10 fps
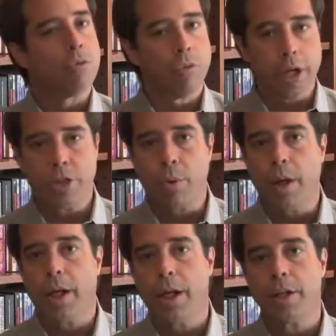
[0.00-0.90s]

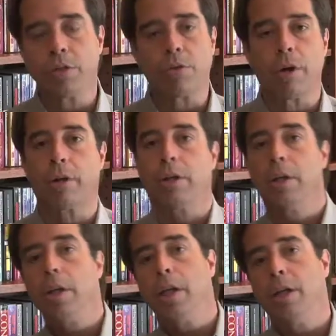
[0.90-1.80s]
Retweeting is
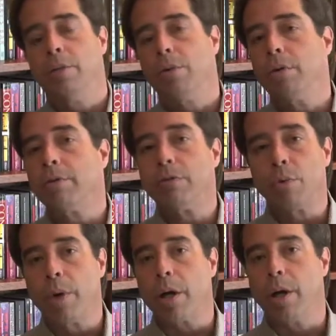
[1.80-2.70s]
critical. In the world of
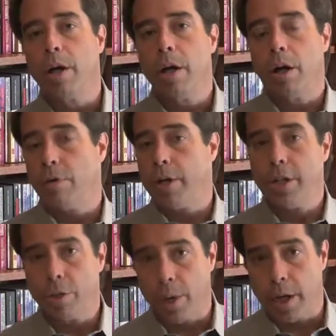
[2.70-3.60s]
Twitter, a
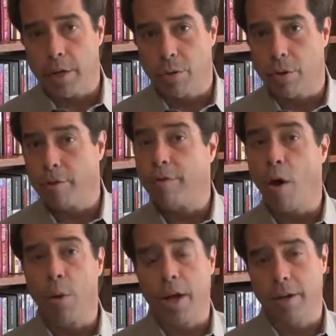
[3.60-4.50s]
retweet or a
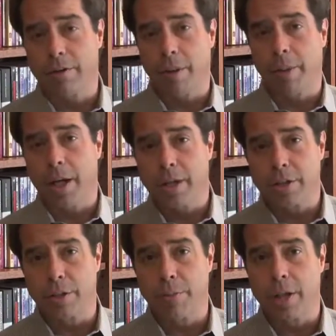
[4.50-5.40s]
forwarding of somebody
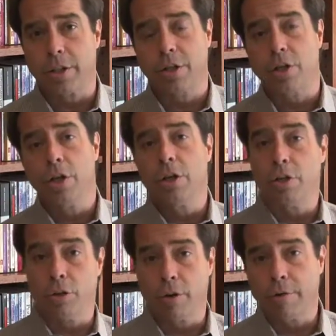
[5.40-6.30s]
else's message
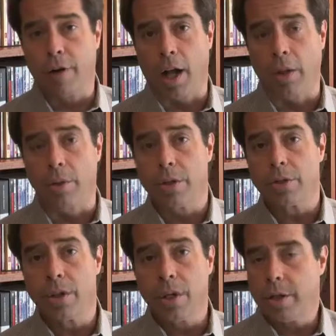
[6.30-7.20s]
to your
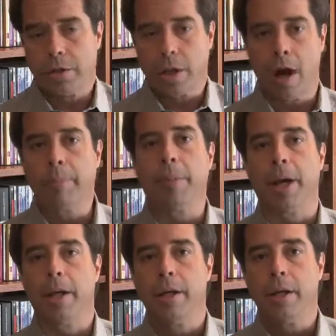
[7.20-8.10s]
followers, it's a
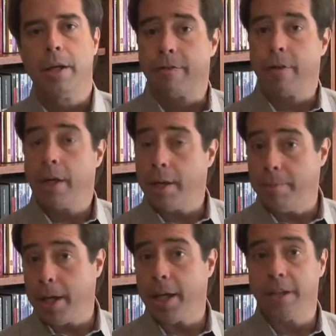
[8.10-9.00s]
compliment.
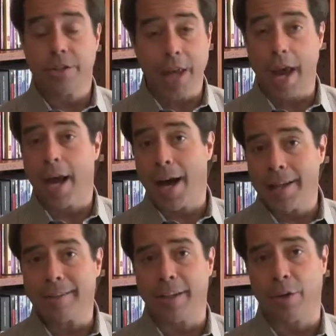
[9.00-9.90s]
It means, hey,
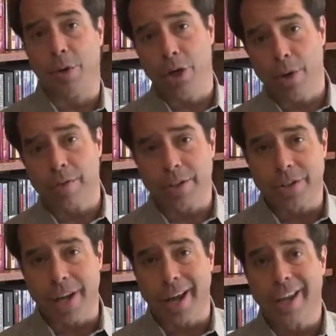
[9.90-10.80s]
I think what you have to
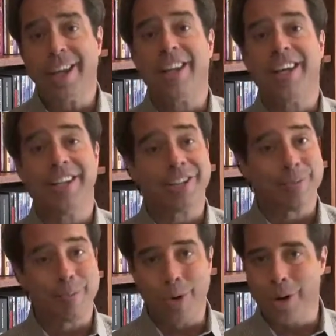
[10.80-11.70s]
say is
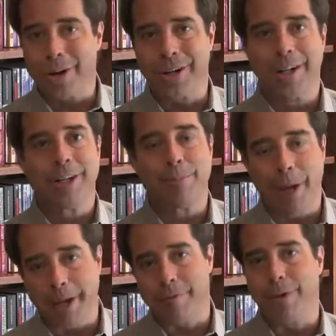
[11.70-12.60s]
important, is
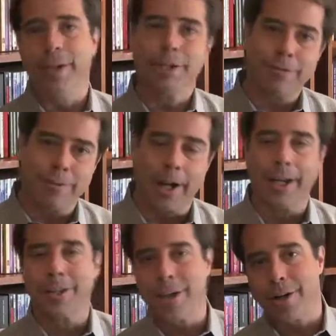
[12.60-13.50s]
meaningful, is
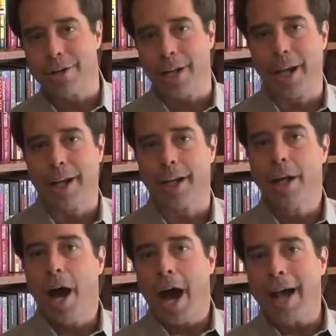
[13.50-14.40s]
funny, is entertaining.
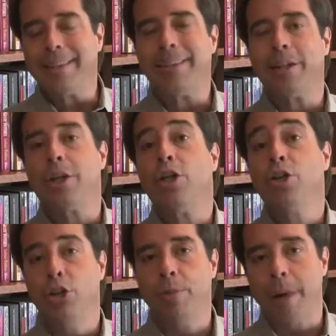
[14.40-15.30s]
I think
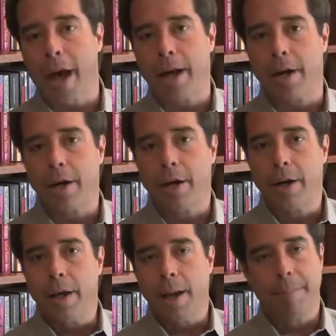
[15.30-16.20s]
you matter.
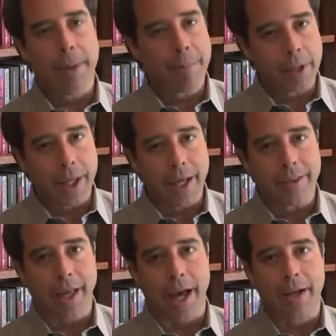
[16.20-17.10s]
And people
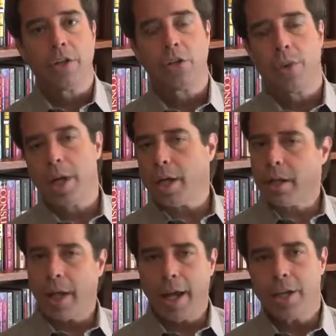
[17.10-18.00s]
get that. So
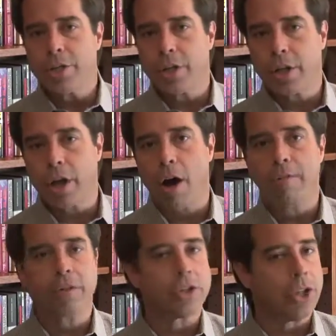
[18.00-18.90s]
engage in a
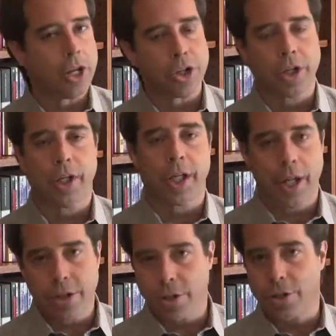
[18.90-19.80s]
conversation,
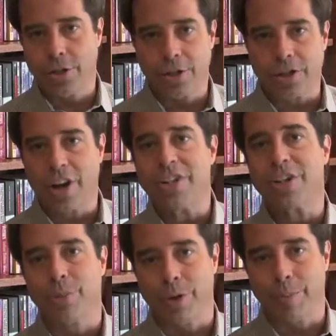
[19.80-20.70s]
engage in a
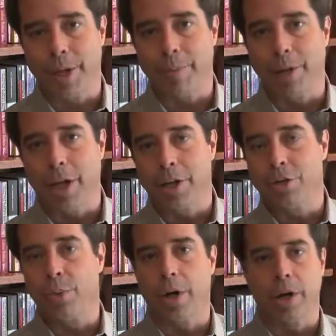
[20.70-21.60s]
discussion with people on
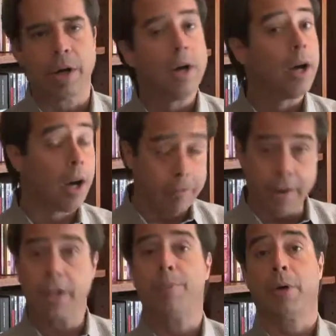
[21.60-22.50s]
Twitter, on
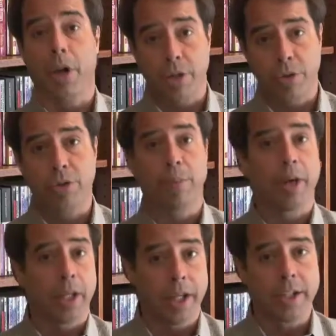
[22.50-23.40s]
Facebook, on YouTube,
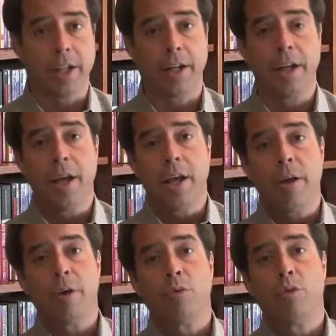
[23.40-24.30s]
on LinkedIn.
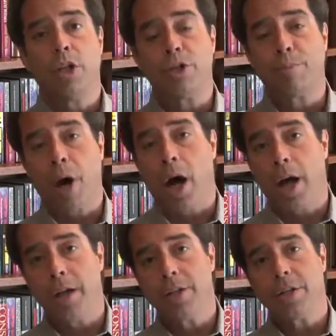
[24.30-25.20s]

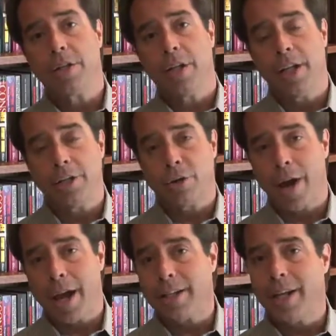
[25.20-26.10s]
Respond,
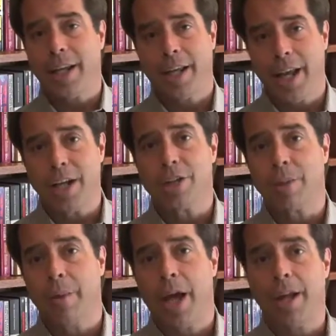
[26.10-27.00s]
interact, and engage
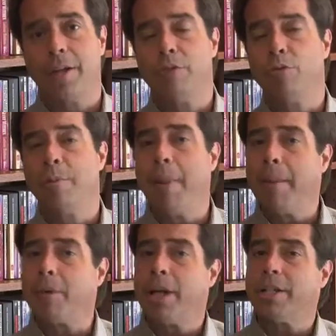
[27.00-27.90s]
them. And
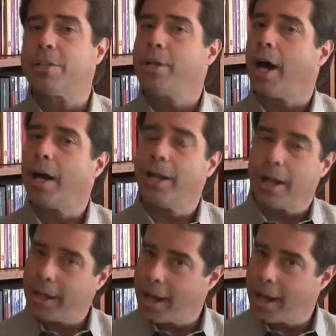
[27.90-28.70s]
remember, it's not